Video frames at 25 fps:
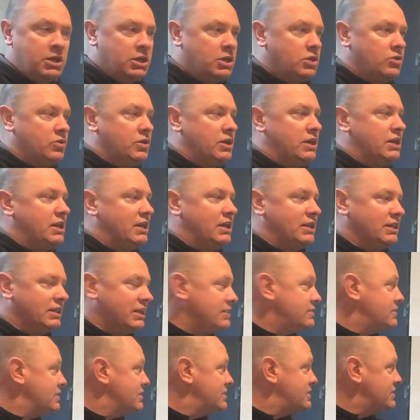You need at
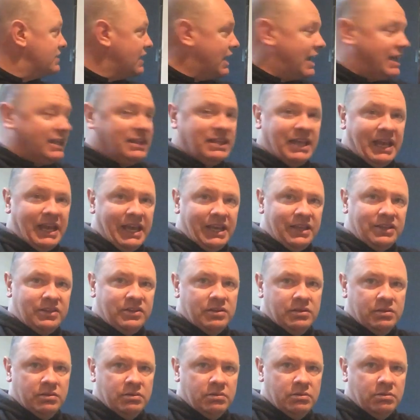least a side
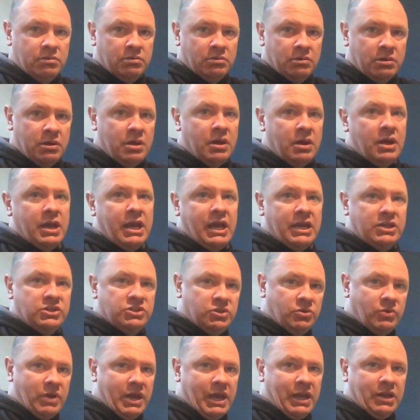length and
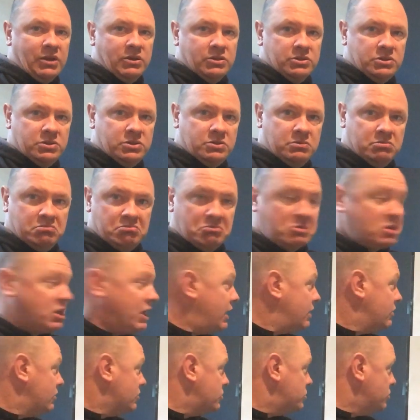two angles.
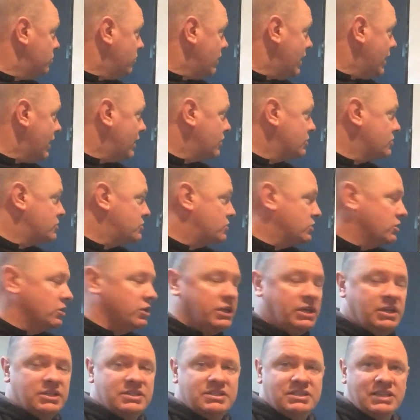Okay, the two angles,
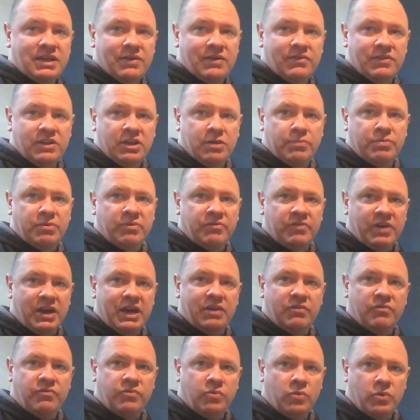30 and 70, are
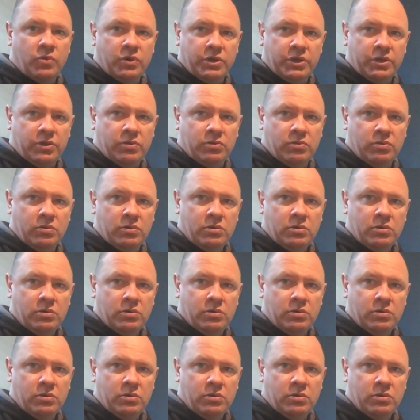provided for you.